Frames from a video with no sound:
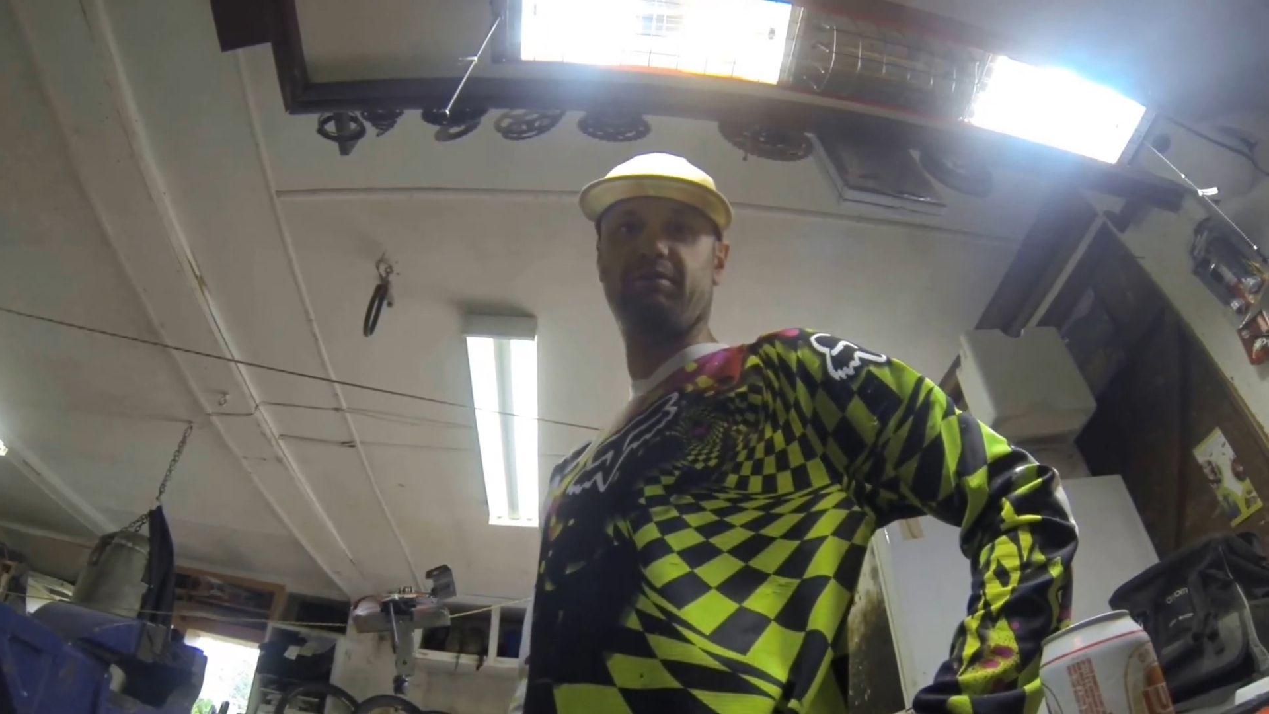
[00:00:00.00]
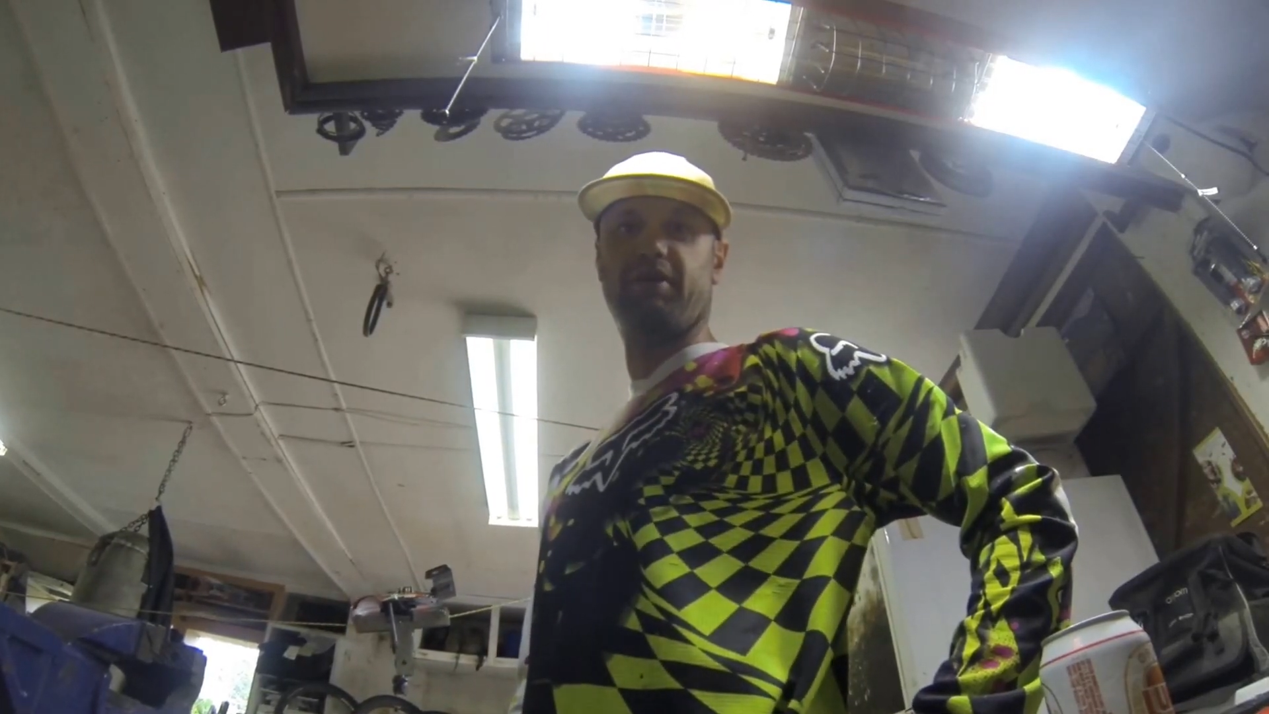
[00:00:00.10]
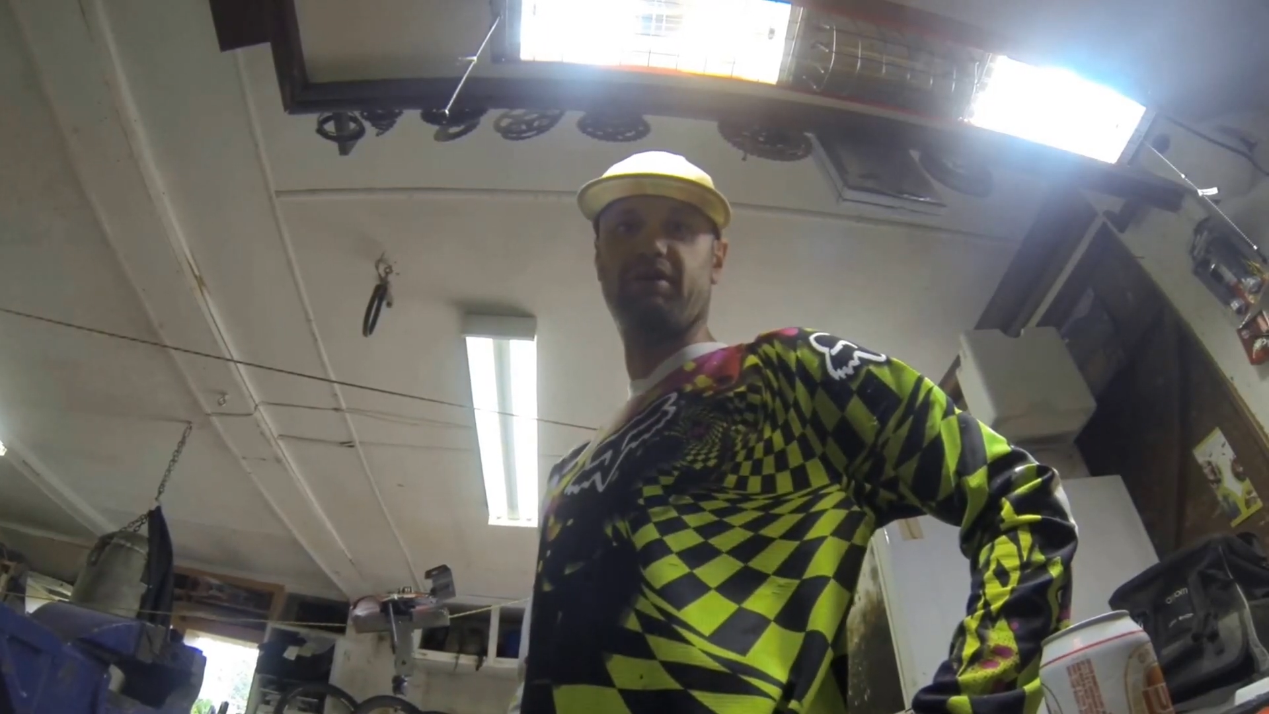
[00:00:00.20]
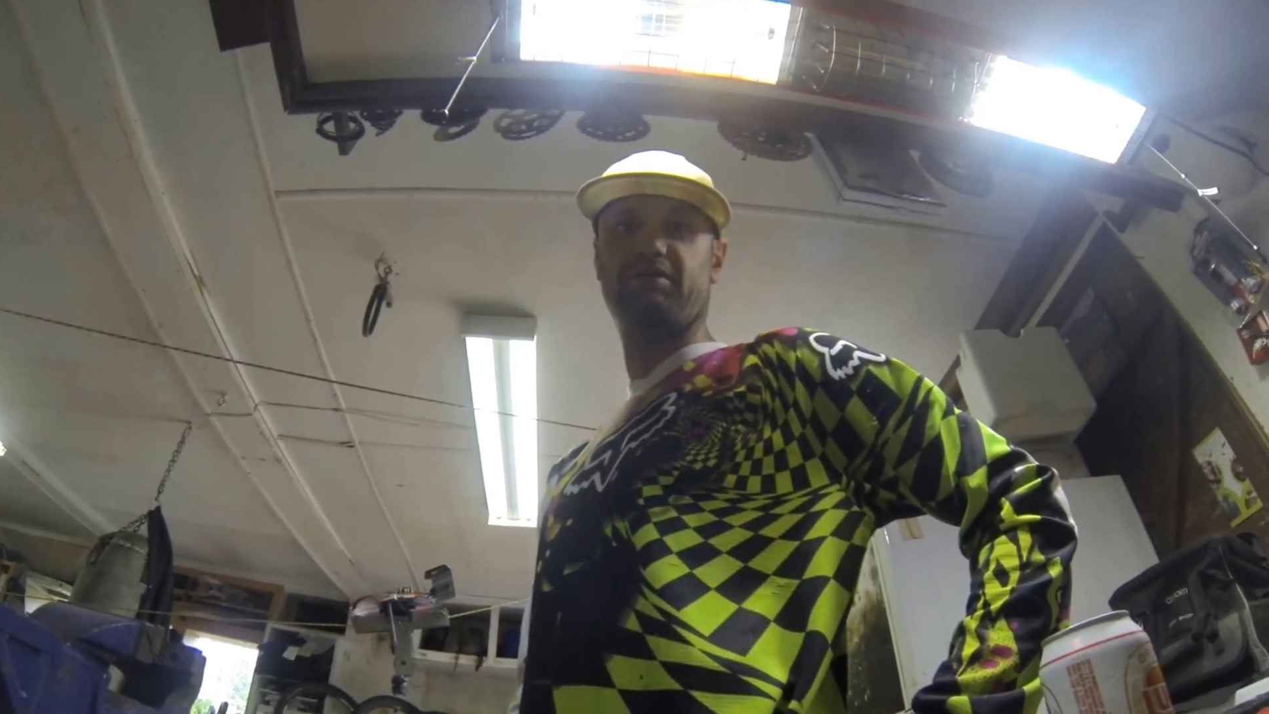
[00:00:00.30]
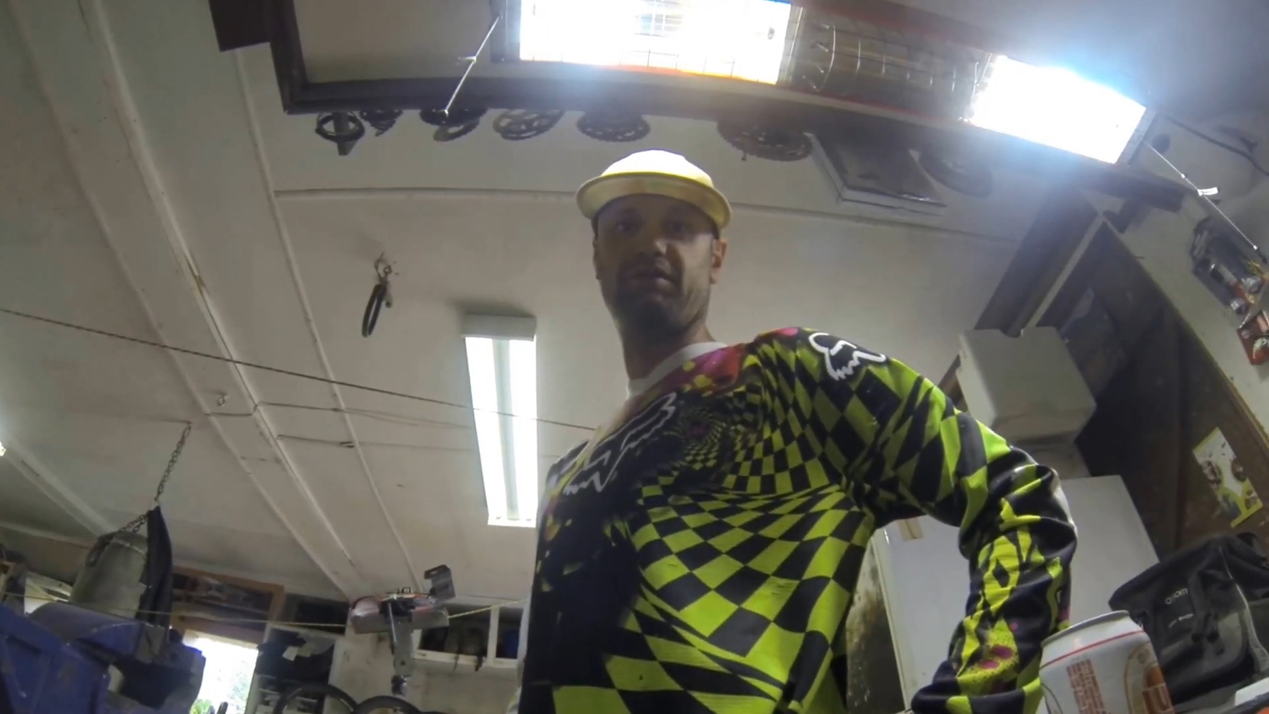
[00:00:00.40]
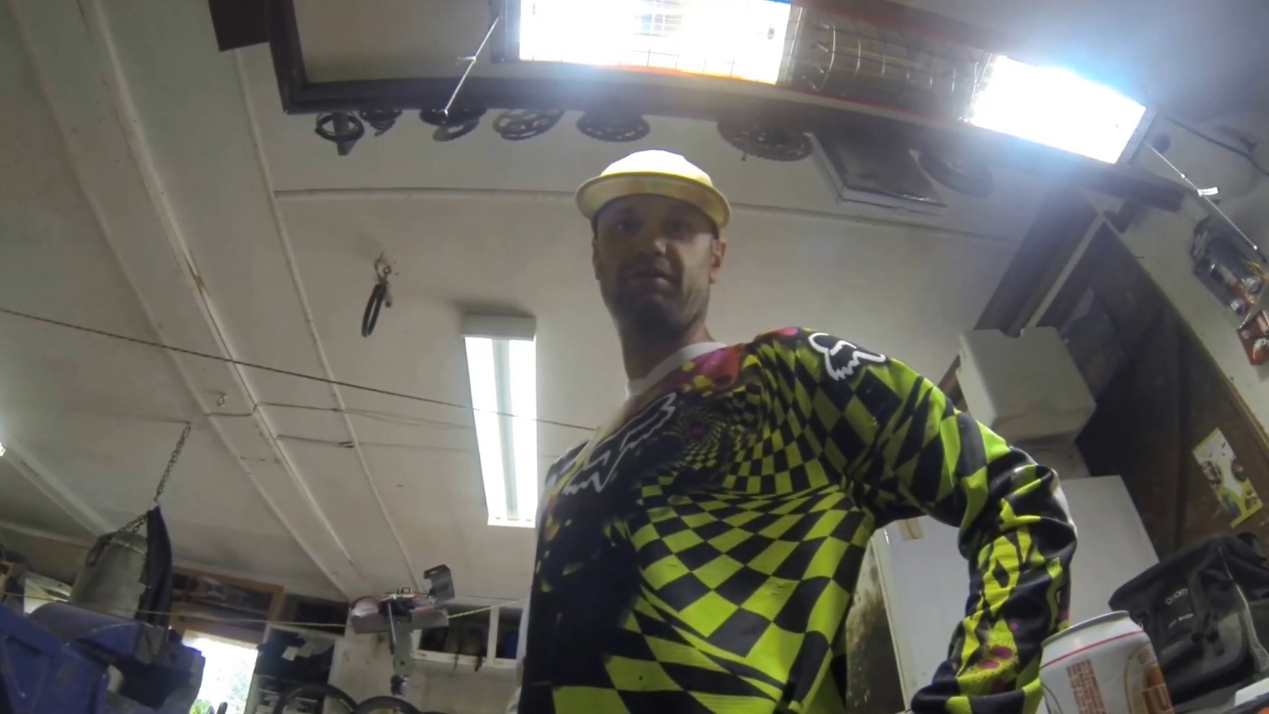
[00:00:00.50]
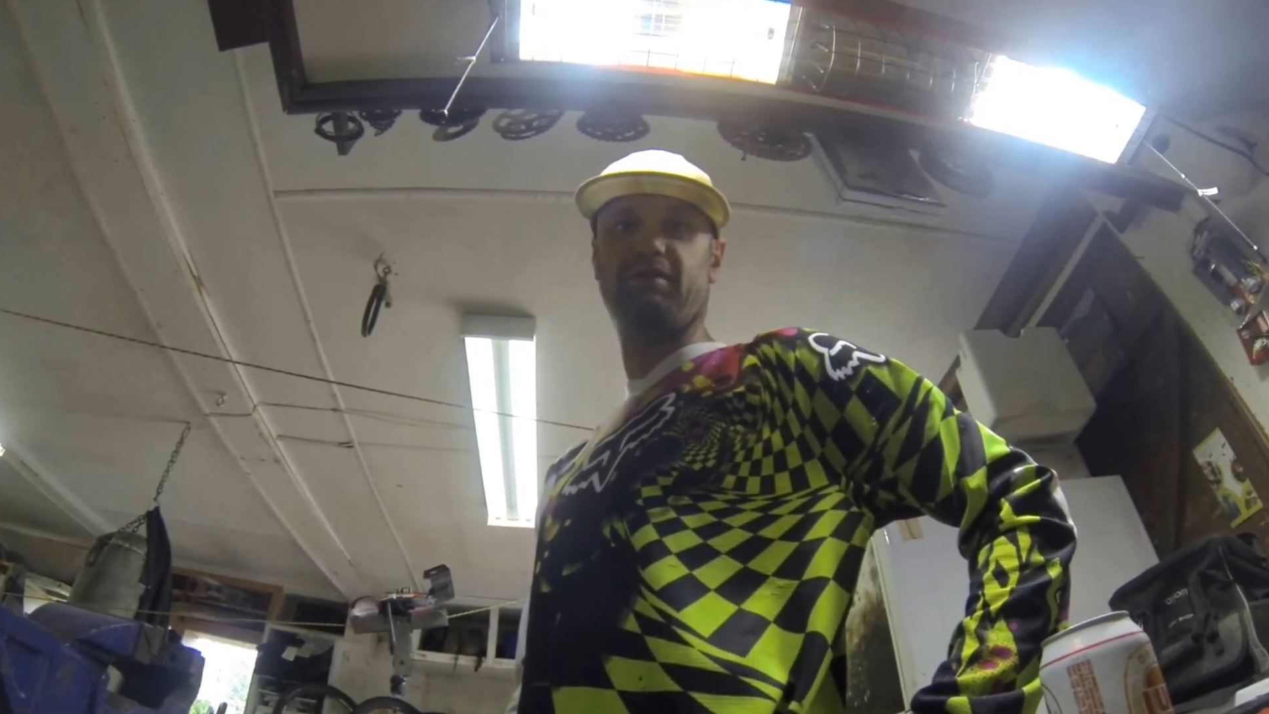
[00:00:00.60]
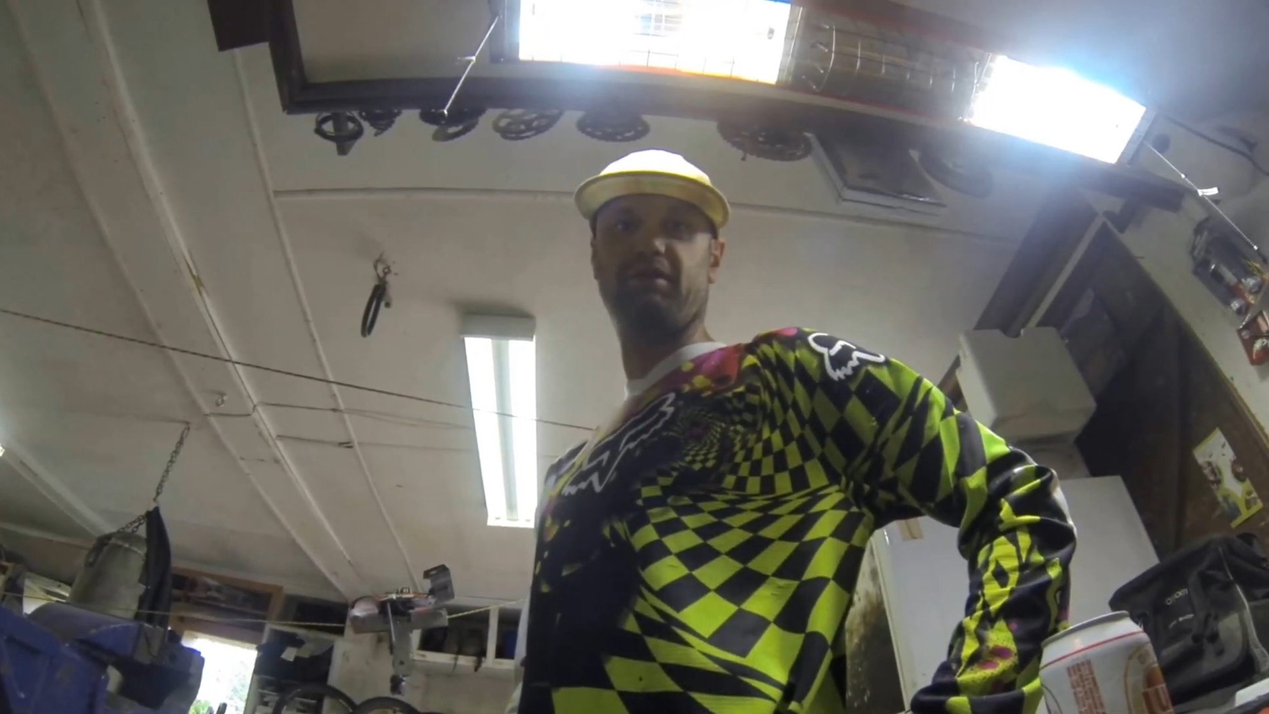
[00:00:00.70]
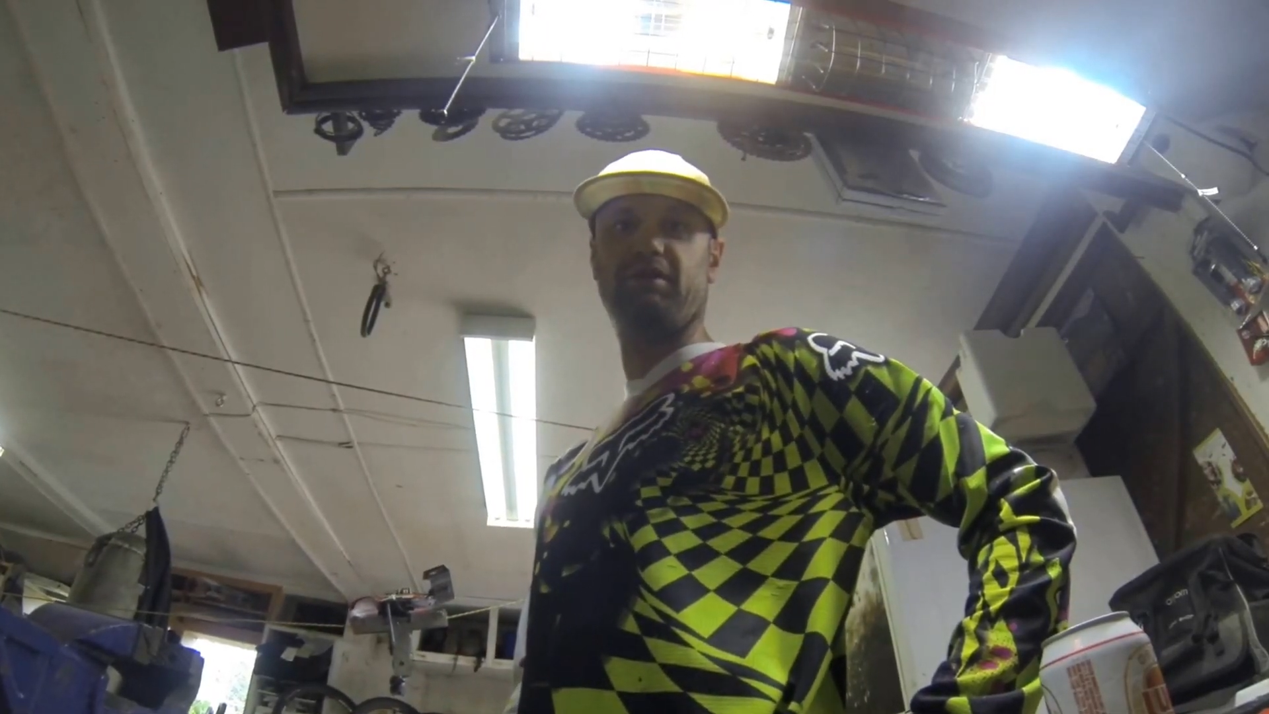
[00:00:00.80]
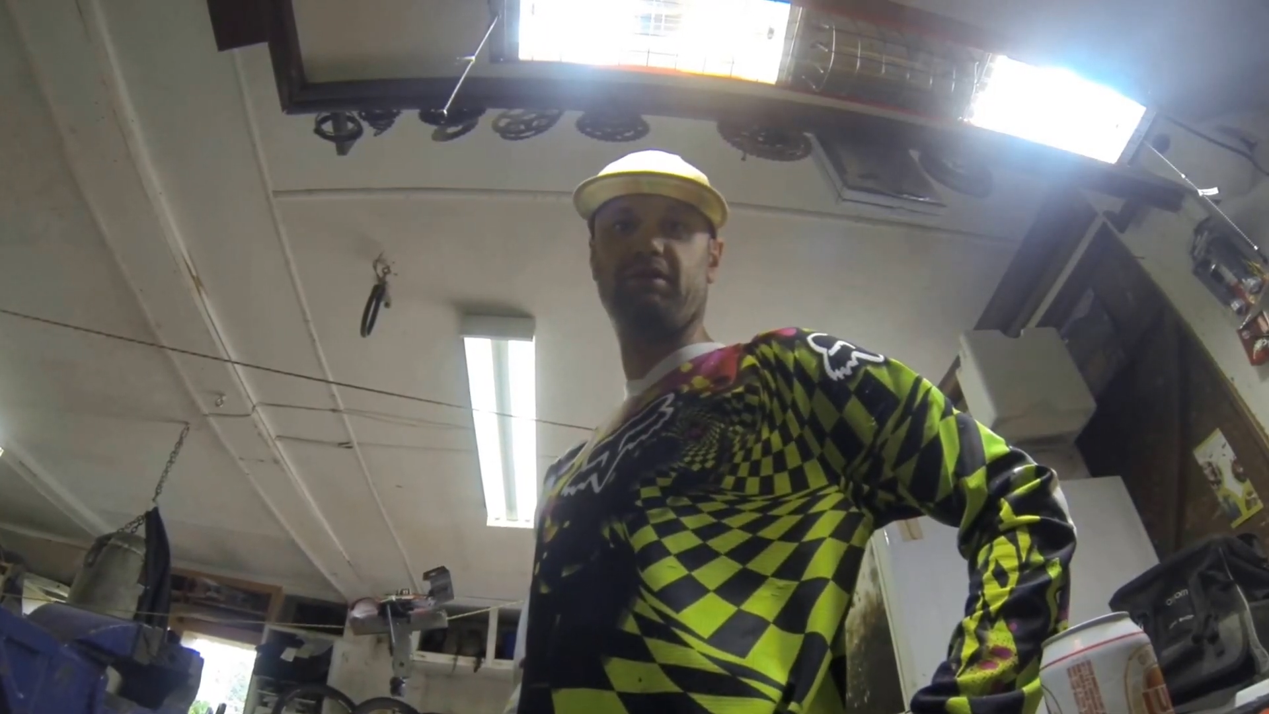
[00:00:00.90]
parts from
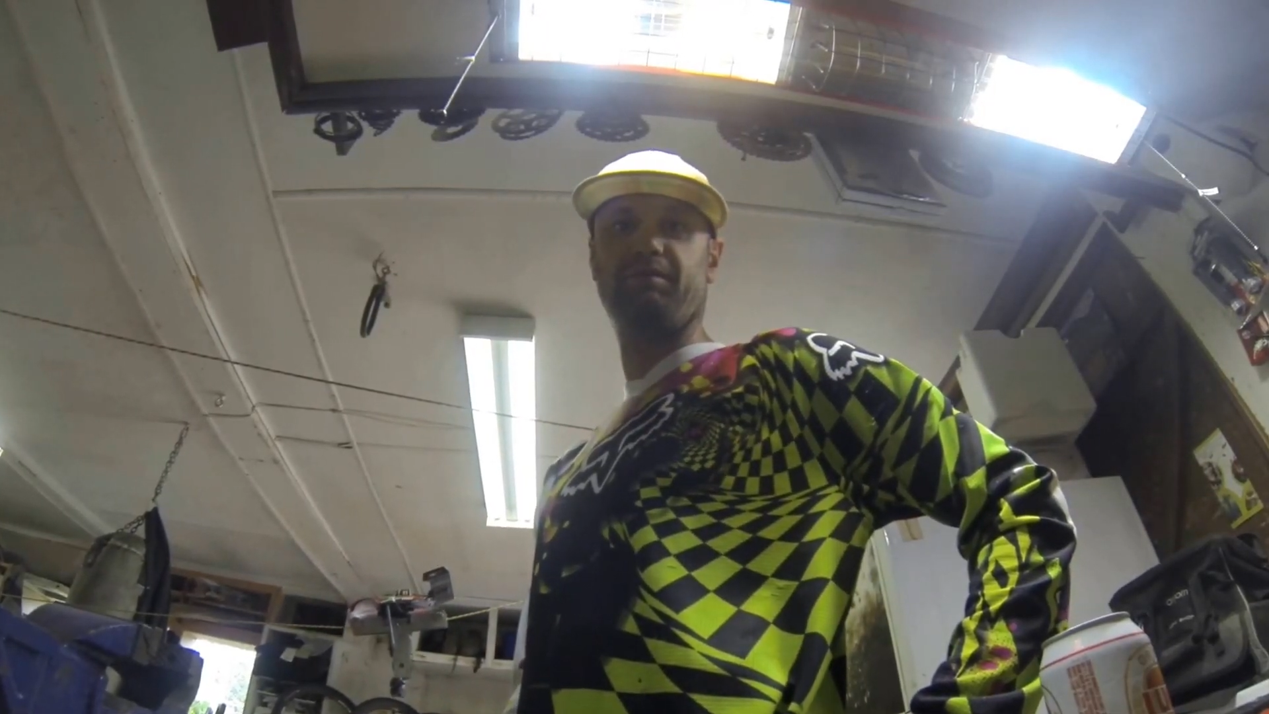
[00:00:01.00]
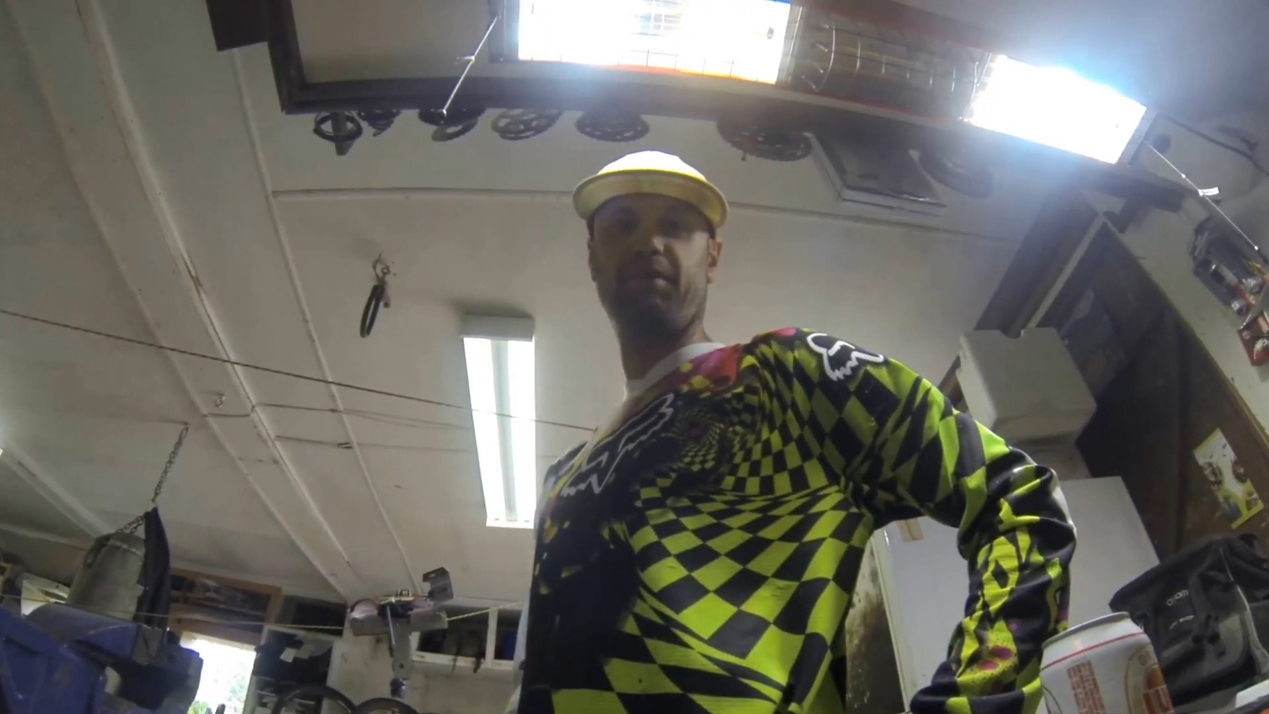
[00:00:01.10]
the